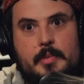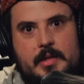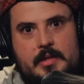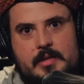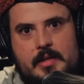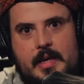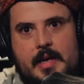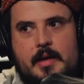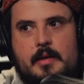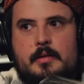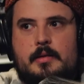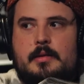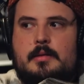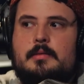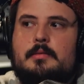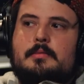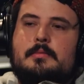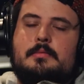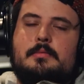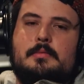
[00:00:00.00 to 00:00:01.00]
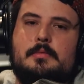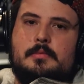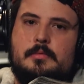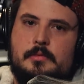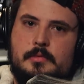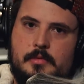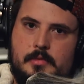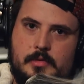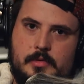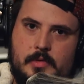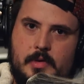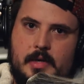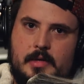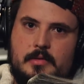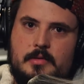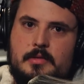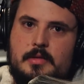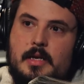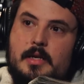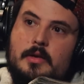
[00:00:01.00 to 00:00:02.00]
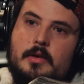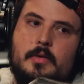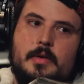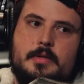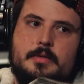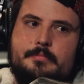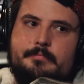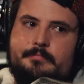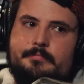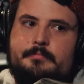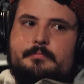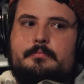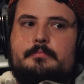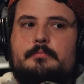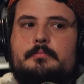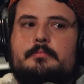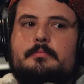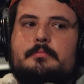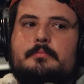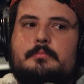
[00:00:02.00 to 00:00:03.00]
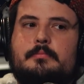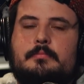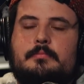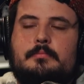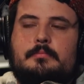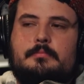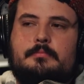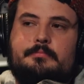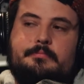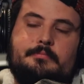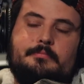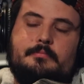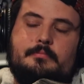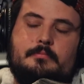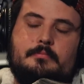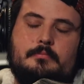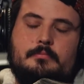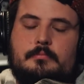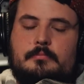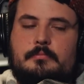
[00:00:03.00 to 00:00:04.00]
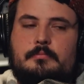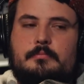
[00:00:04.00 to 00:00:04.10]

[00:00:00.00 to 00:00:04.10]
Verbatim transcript: Bestiality, transgenderism. Mm. I like